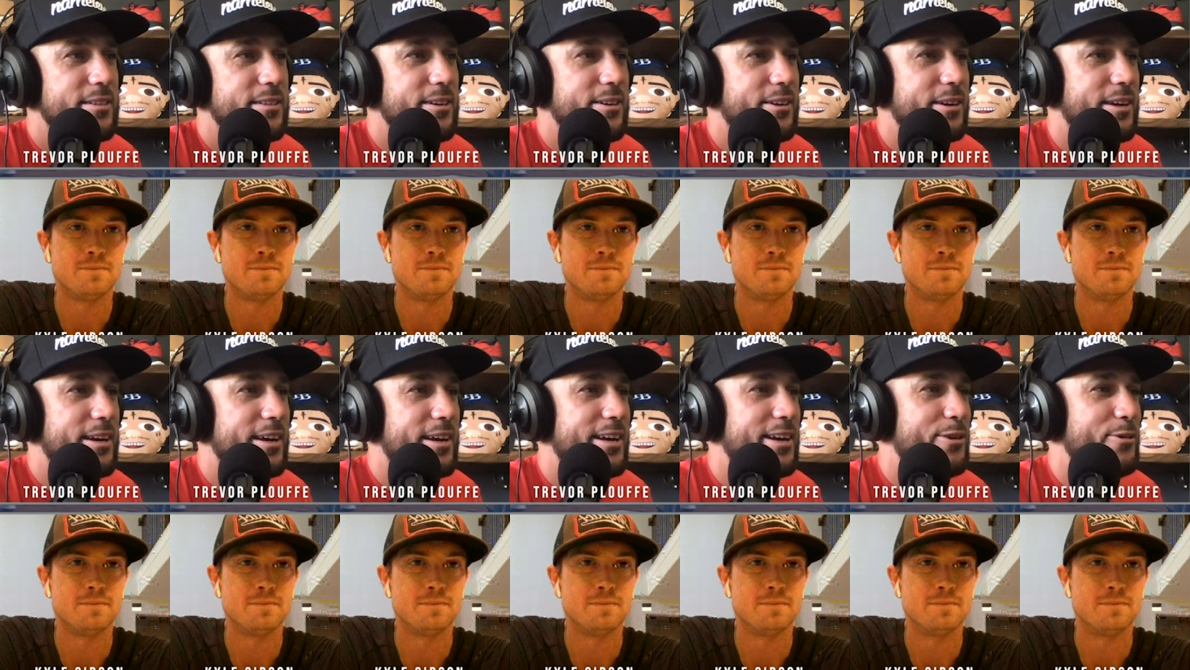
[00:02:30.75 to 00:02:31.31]

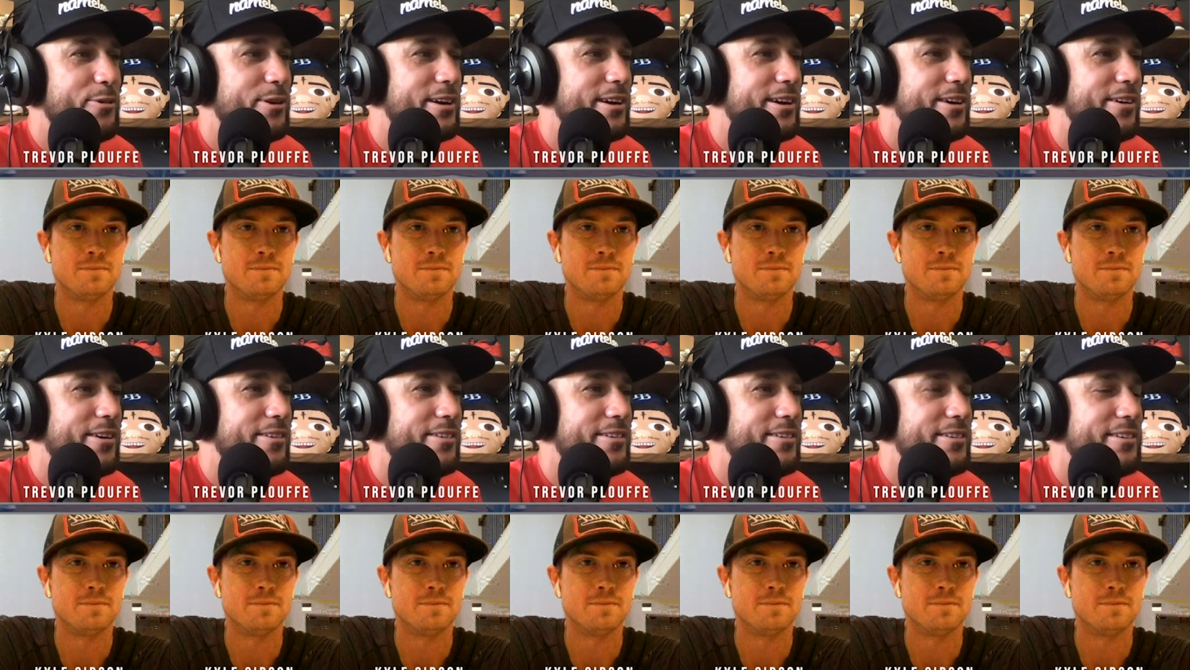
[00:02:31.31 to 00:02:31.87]
Speaker 1: Okay, here we
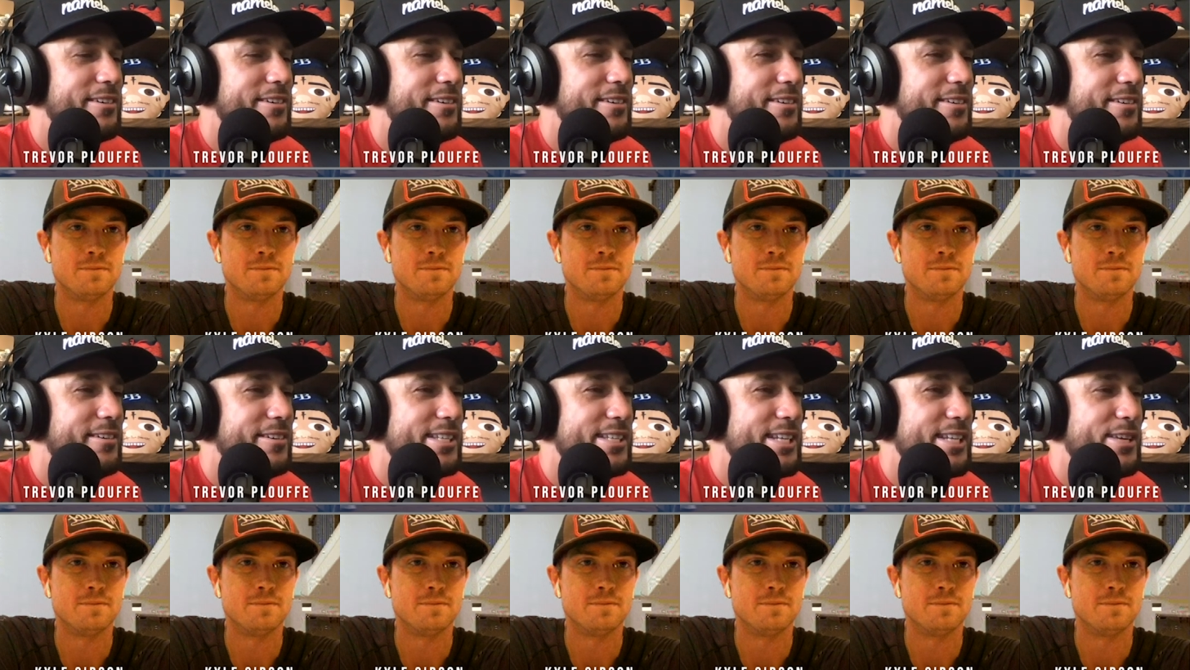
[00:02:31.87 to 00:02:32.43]
go.
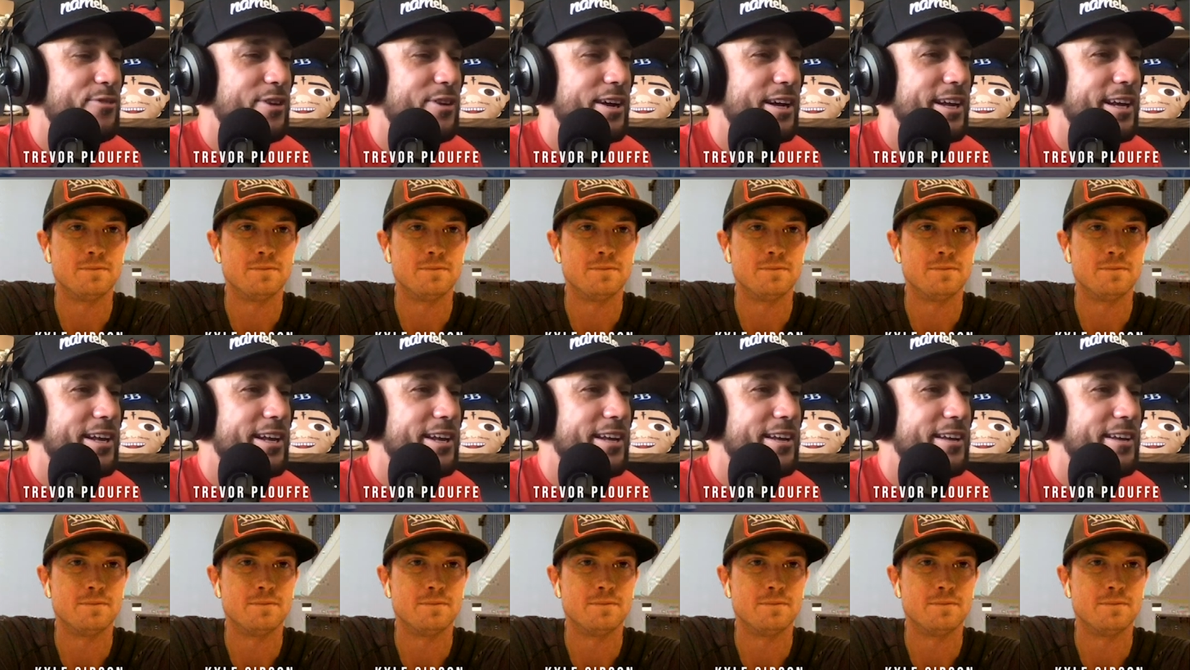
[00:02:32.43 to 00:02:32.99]
Let's see if I can
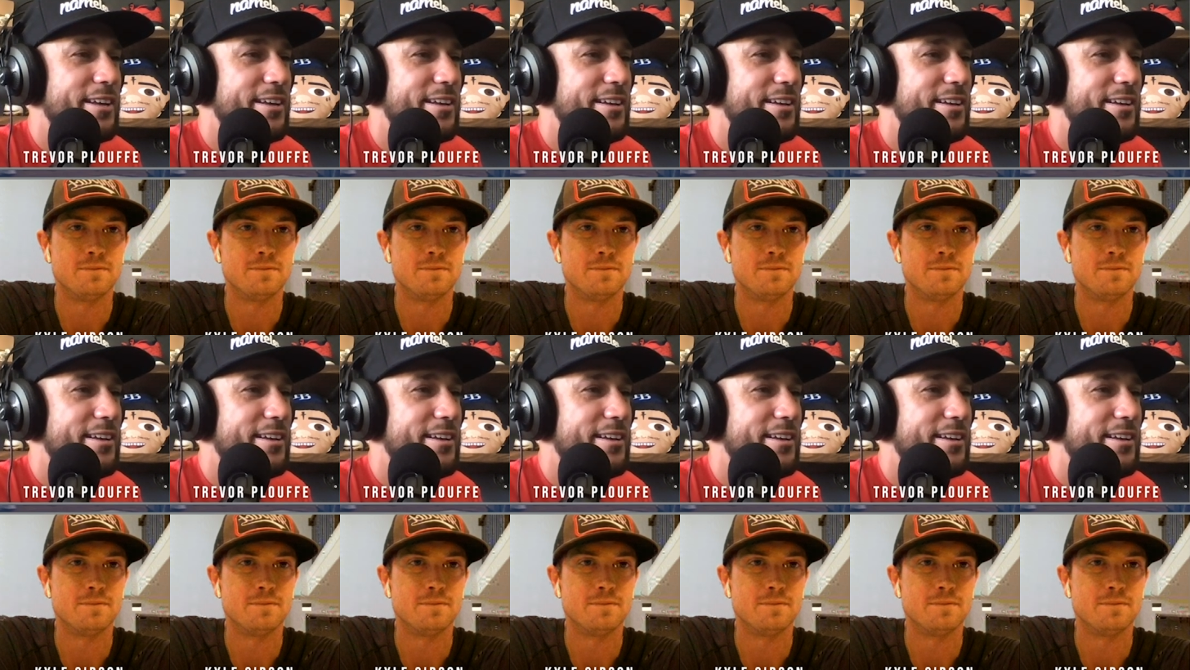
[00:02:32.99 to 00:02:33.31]
get it.